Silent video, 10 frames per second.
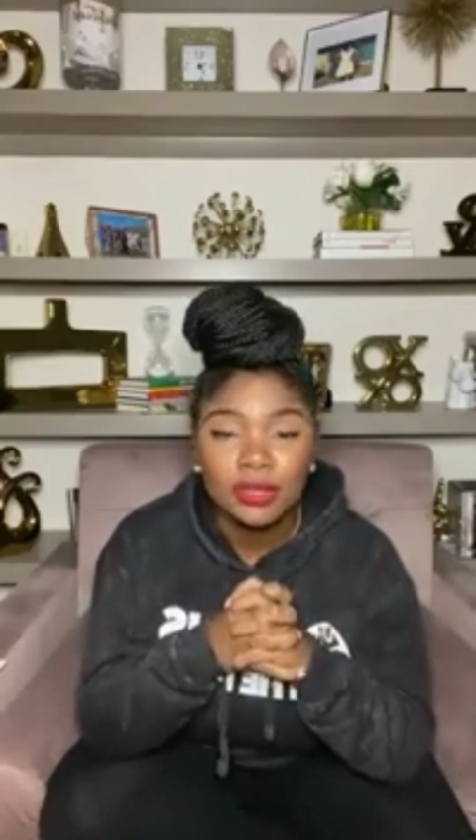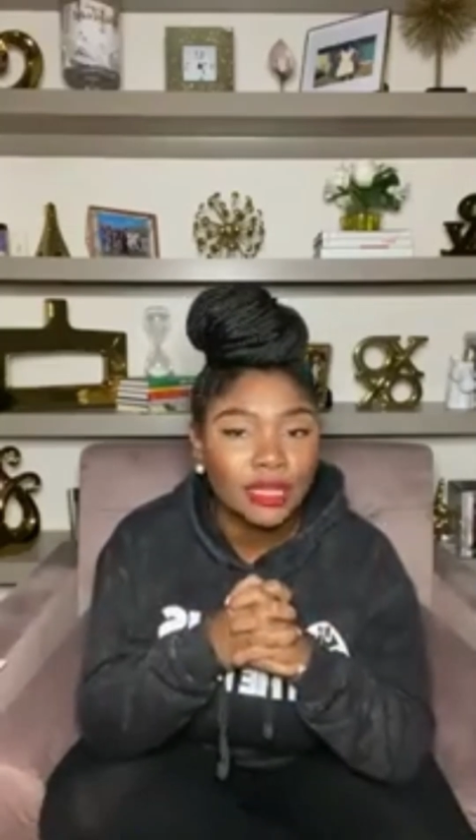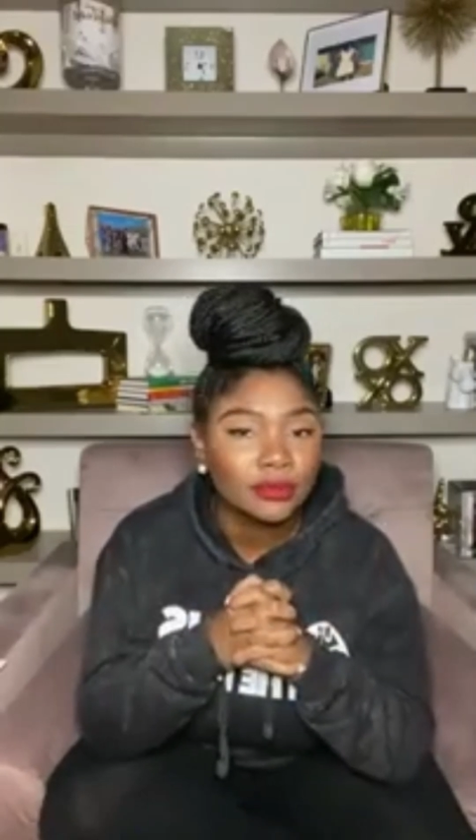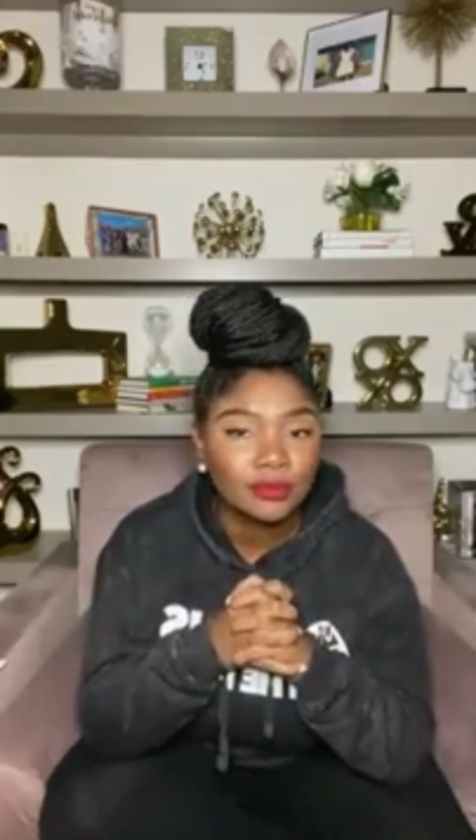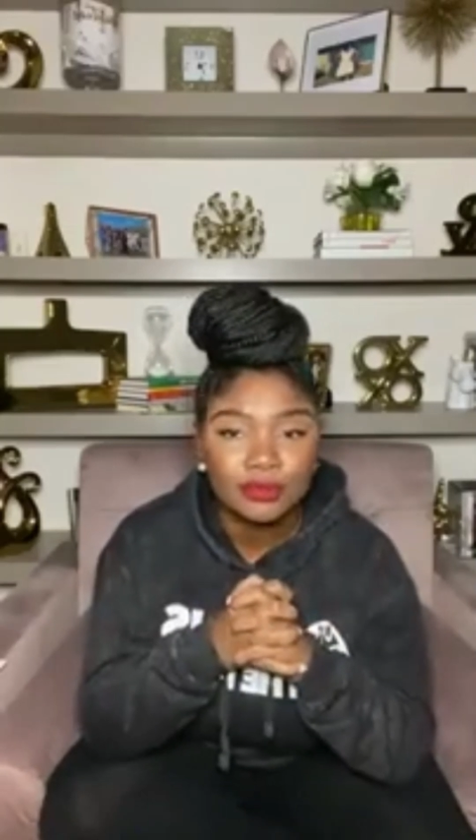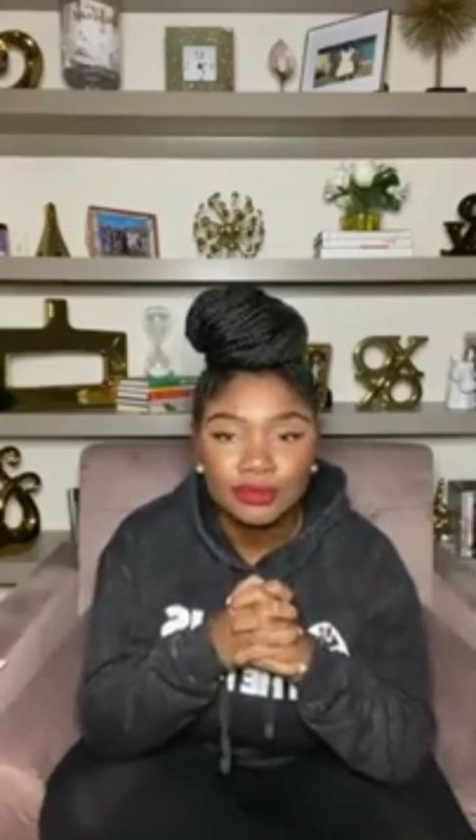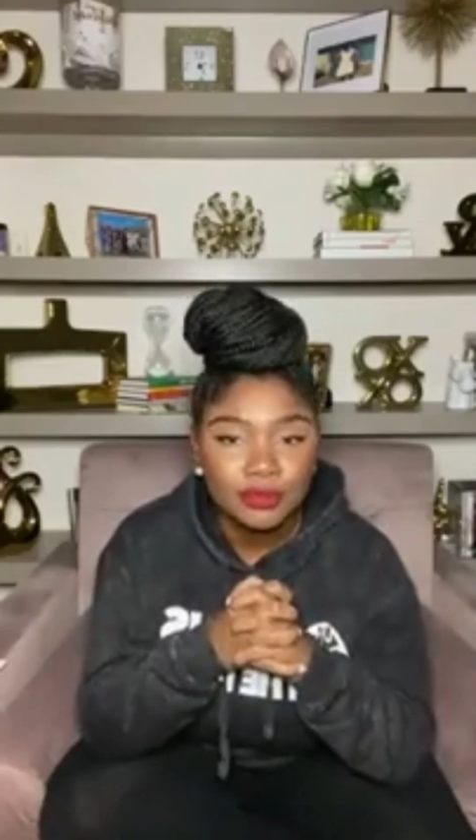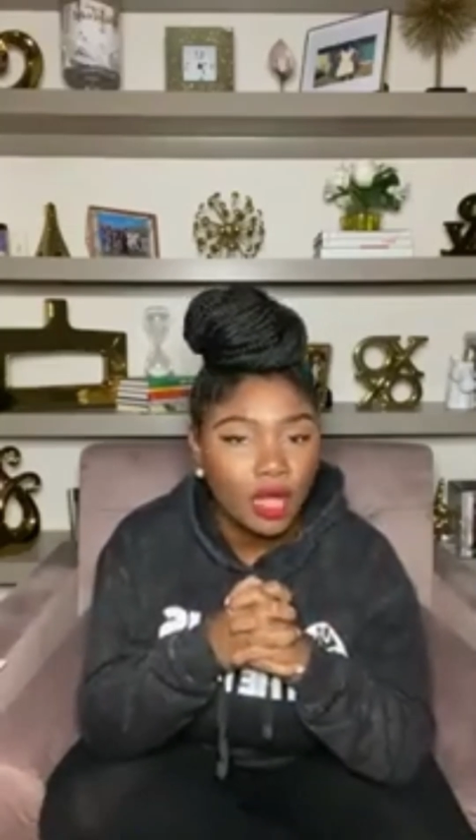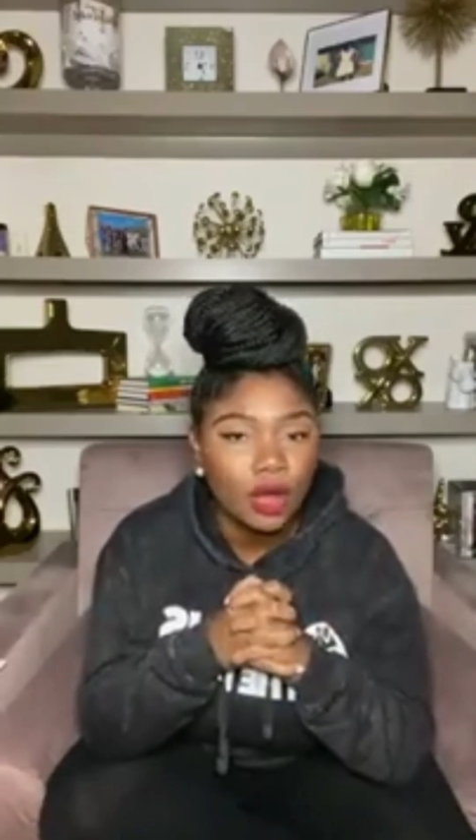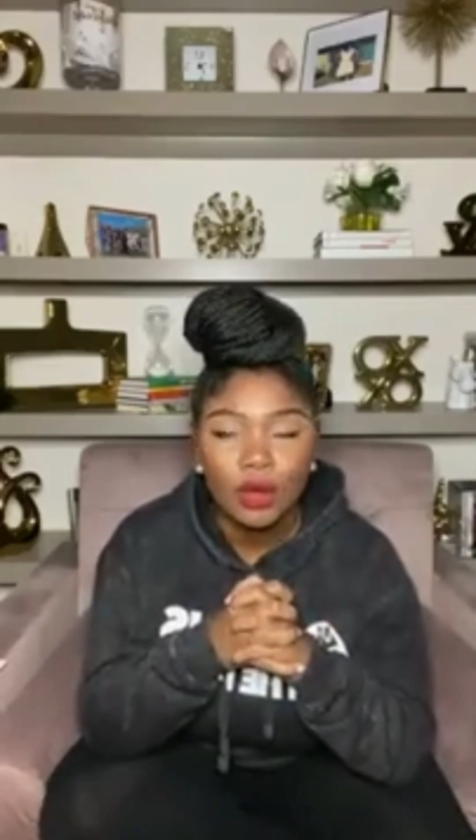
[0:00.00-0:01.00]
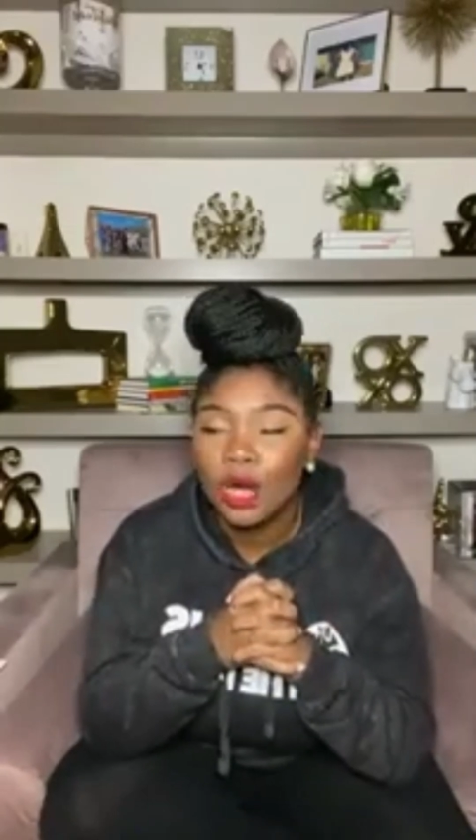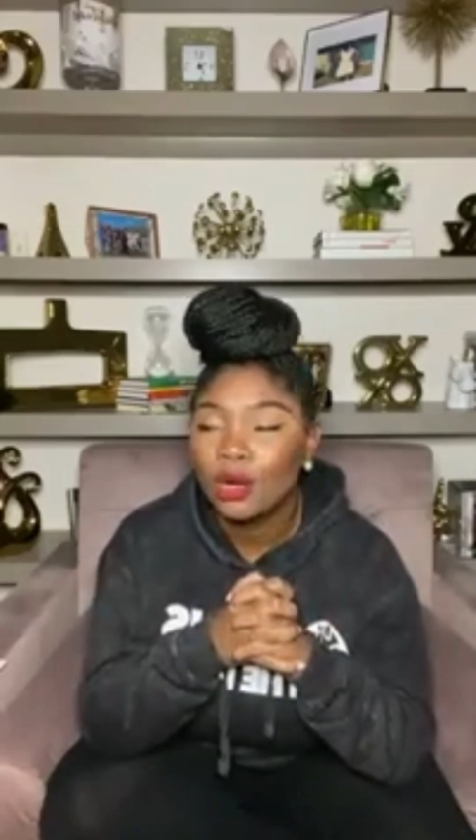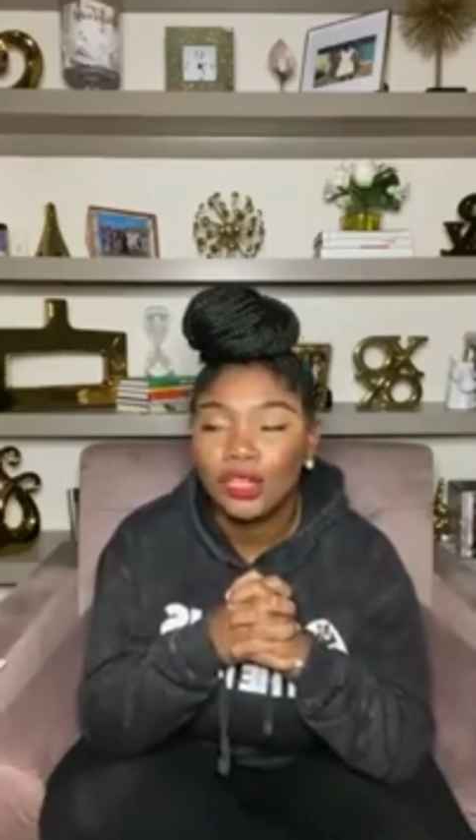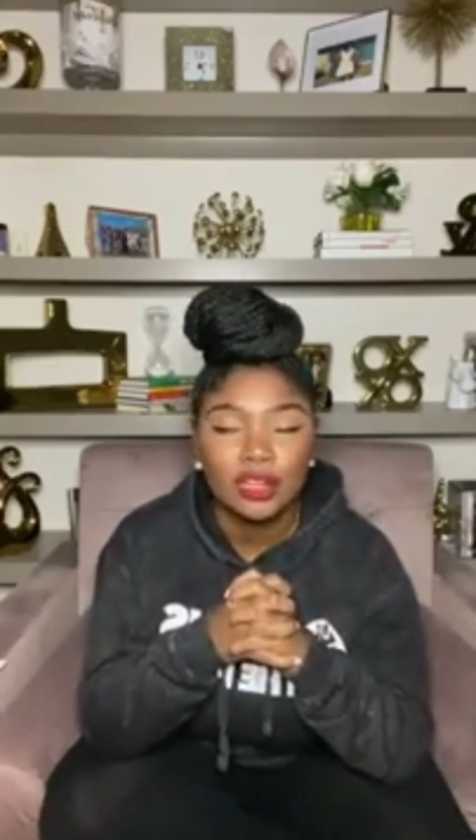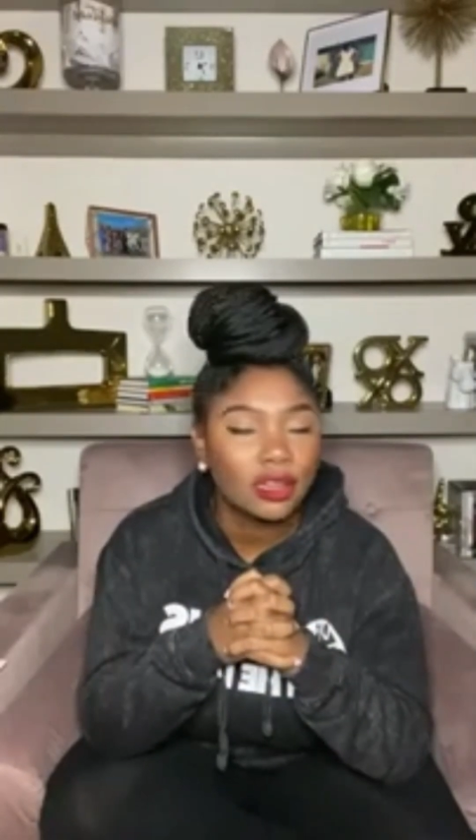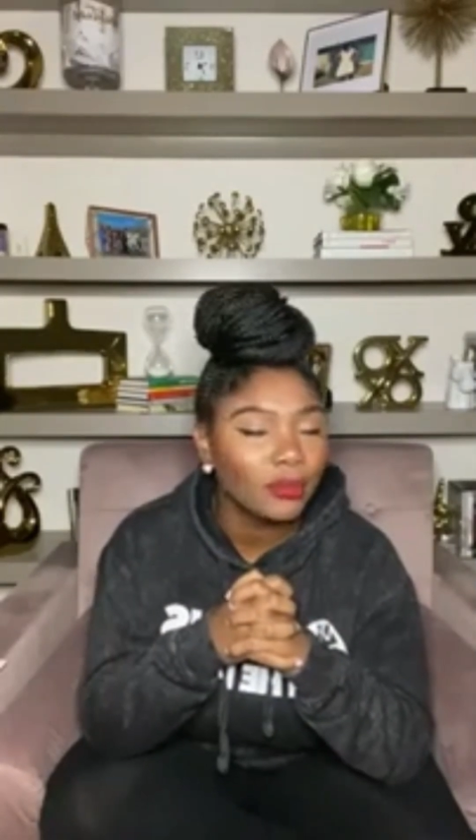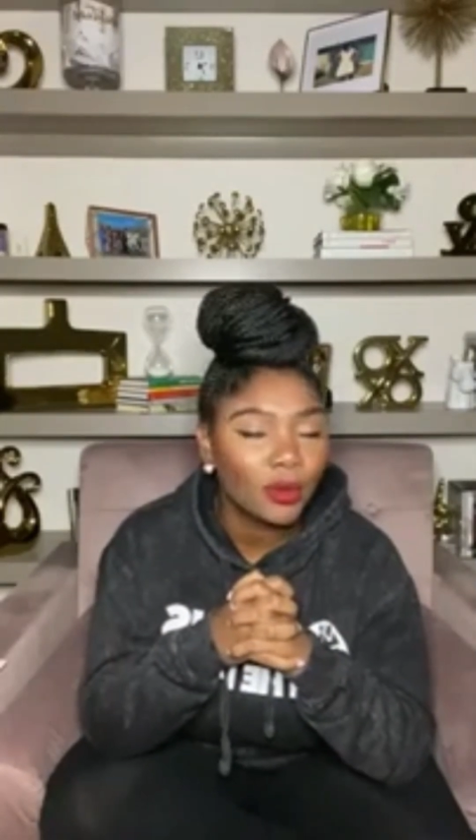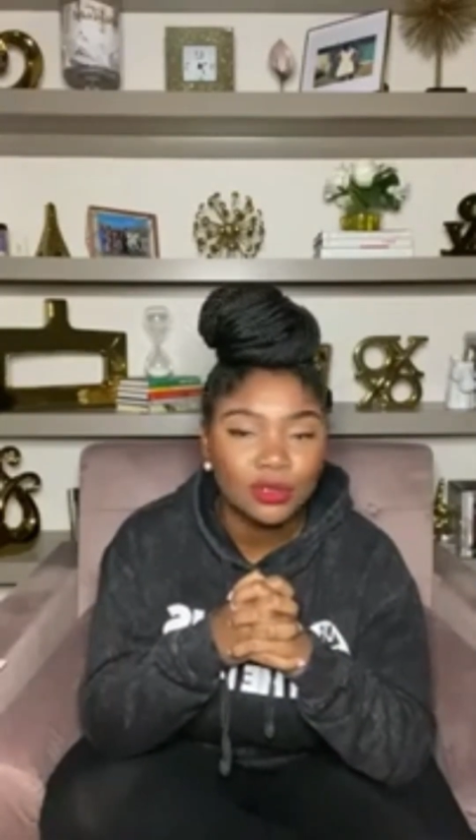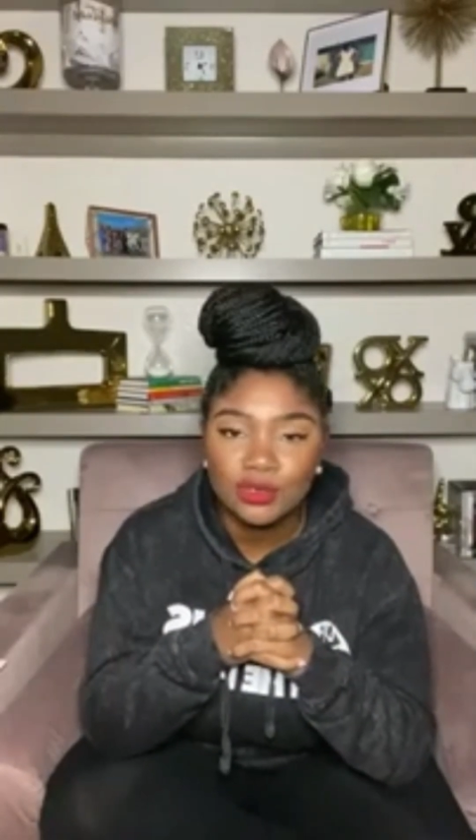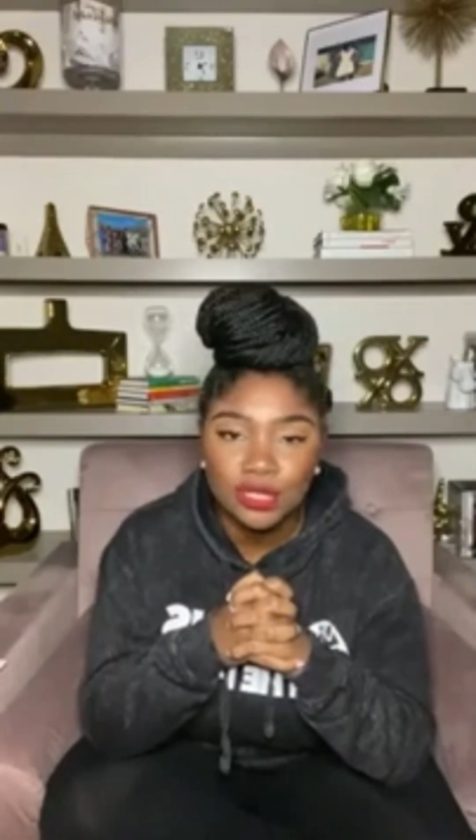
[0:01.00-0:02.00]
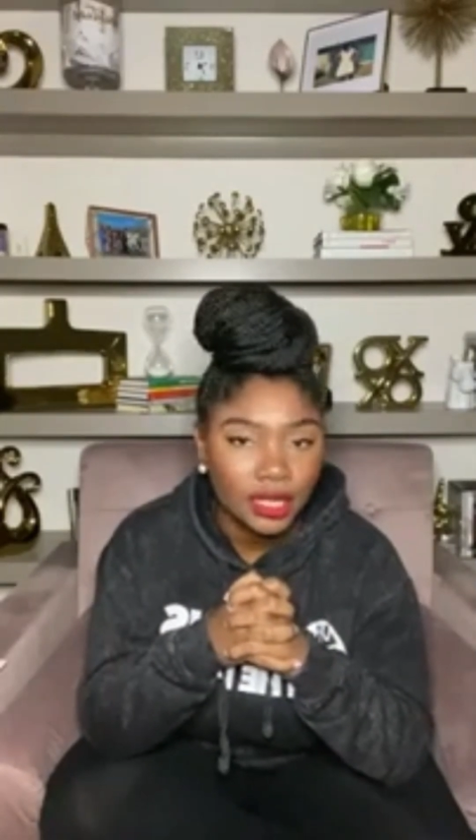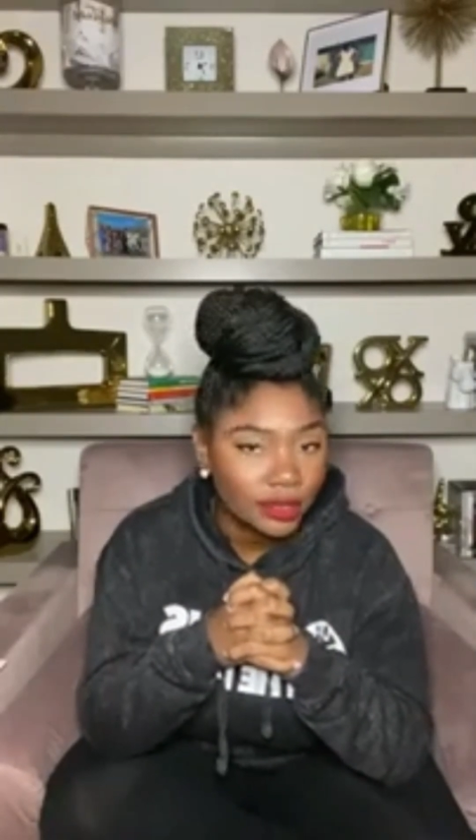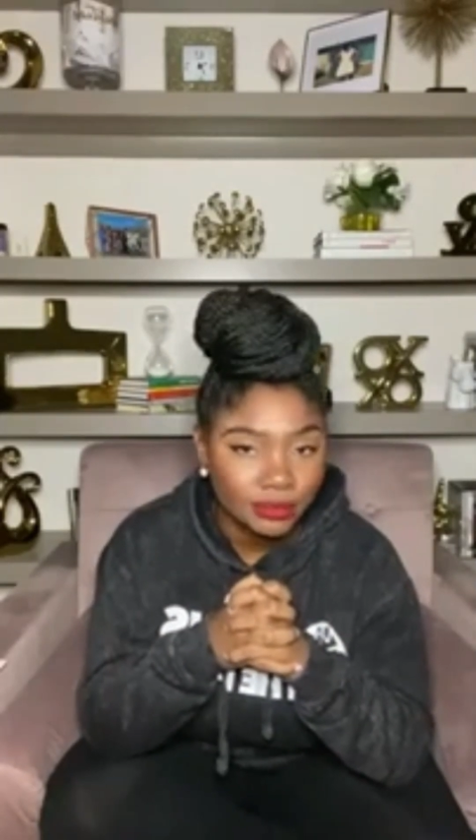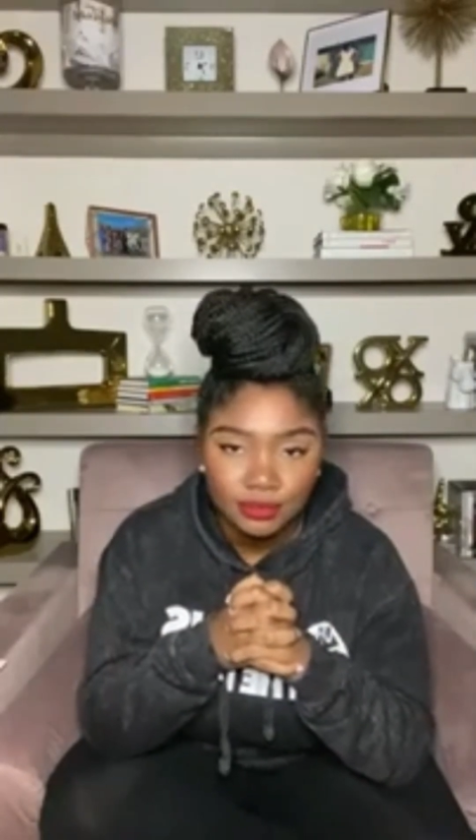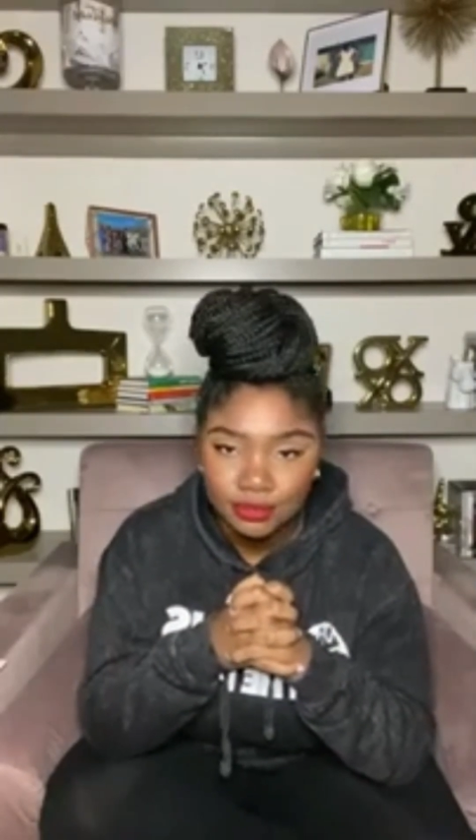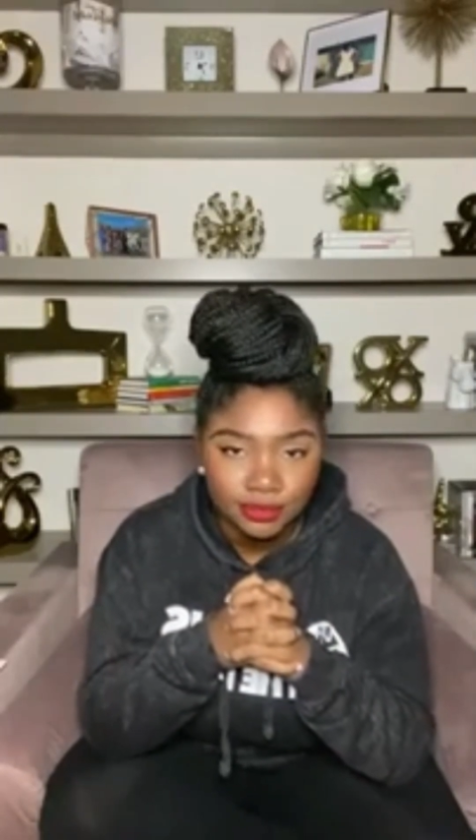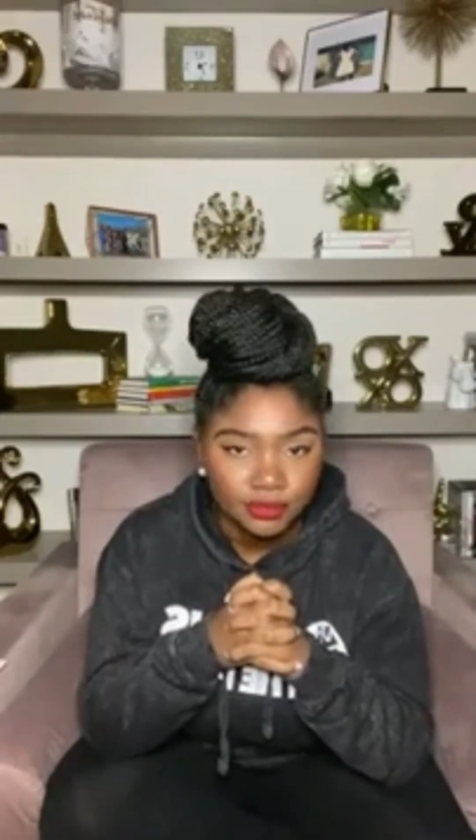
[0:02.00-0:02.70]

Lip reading: You'd be like, I don't care nothing about what you're saying.